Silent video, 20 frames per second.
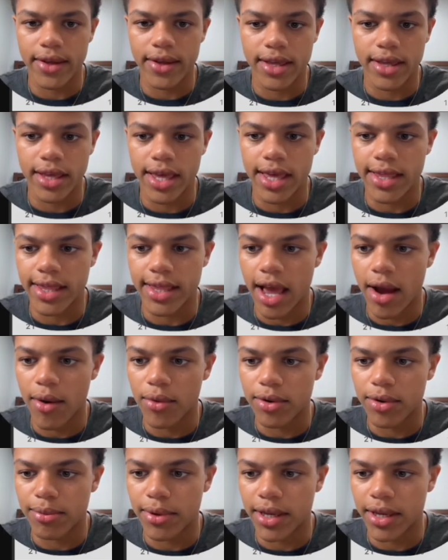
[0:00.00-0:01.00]
and that
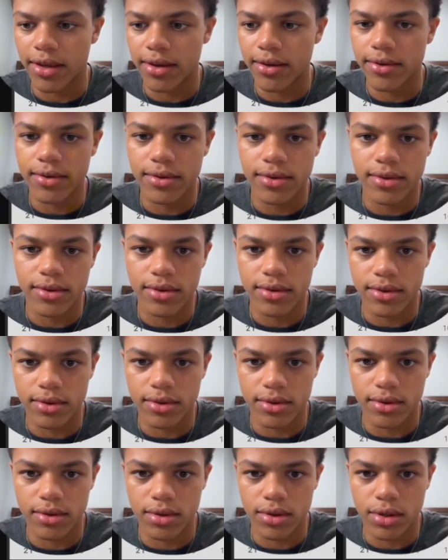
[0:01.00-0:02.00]
would be
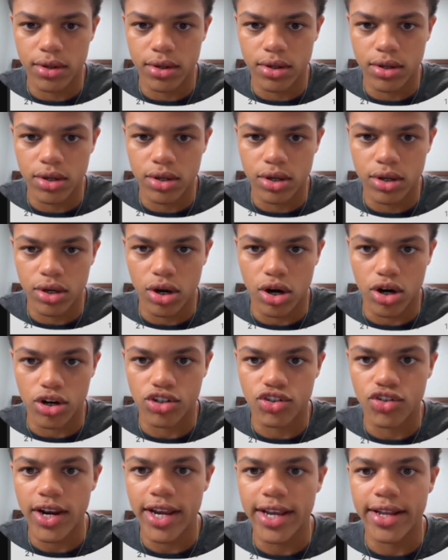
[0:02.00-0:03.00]
our
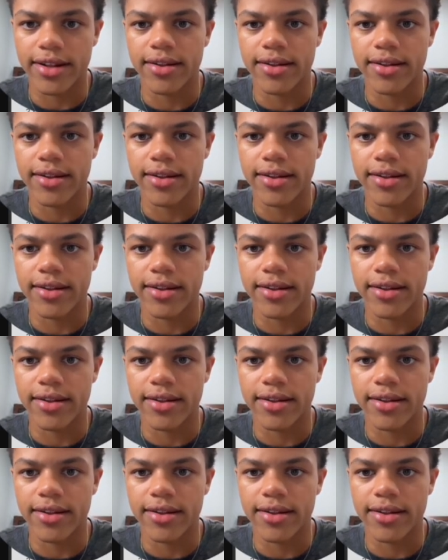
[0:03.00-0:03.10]
trade.